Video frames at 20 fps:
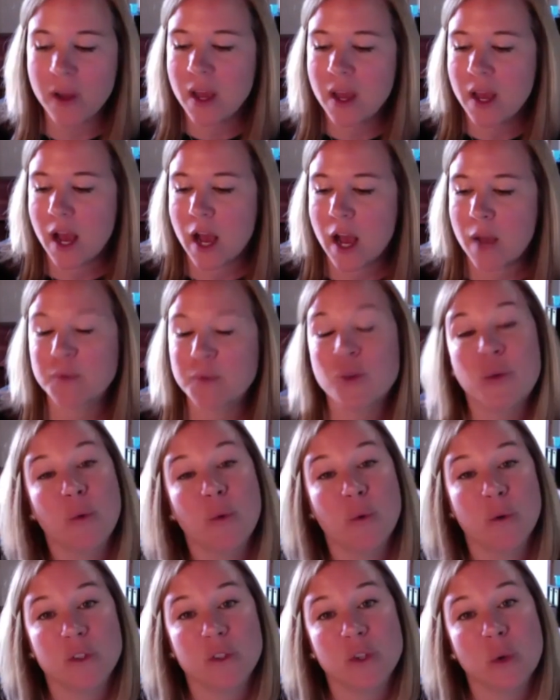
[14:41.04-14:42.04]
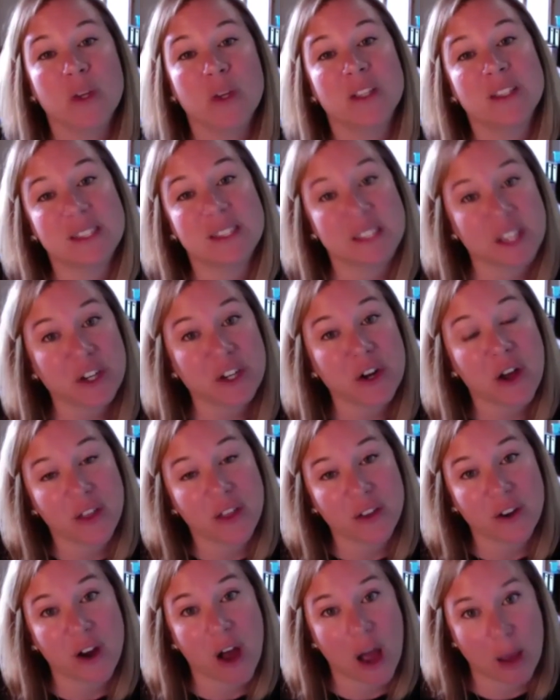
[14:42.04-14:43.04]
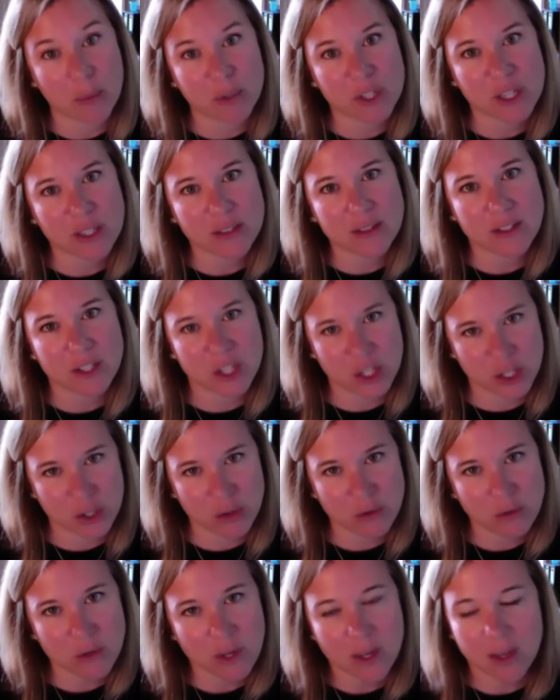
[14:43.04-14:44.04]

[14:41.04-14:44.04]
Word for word: Um, so, so consider other options too.